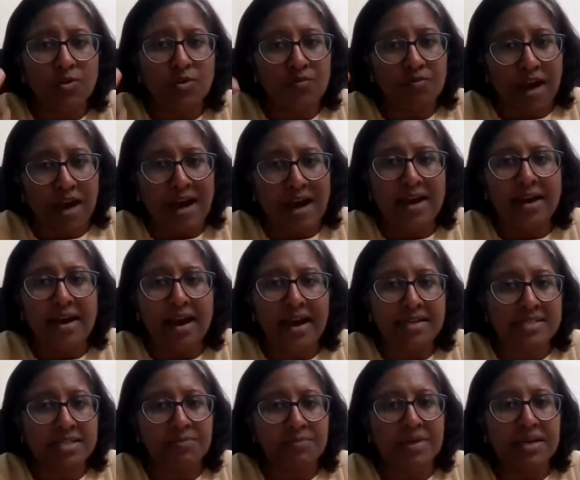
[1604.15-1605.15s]
So why
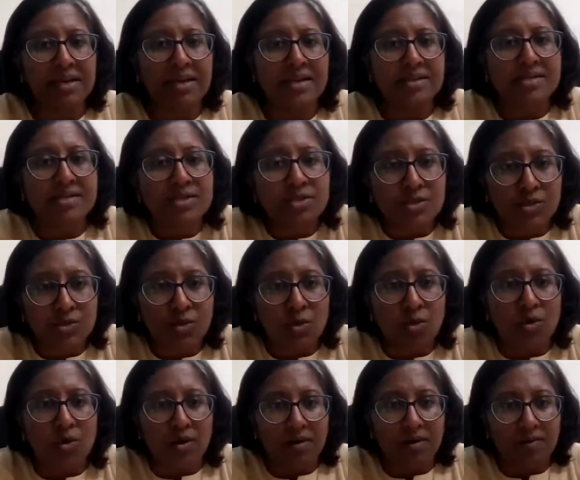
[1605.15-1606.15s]
Eisenmengerization
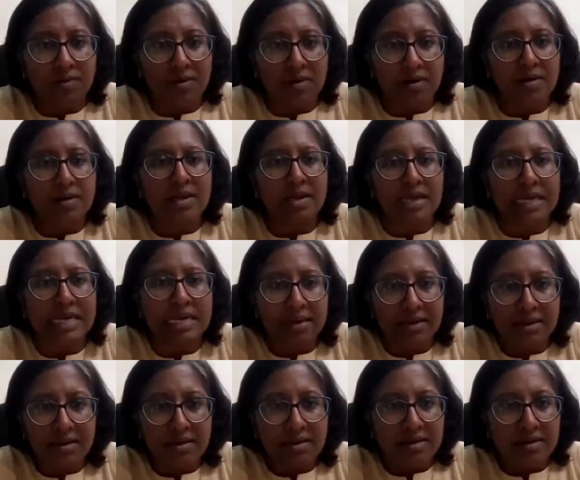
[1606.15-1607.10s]
so early?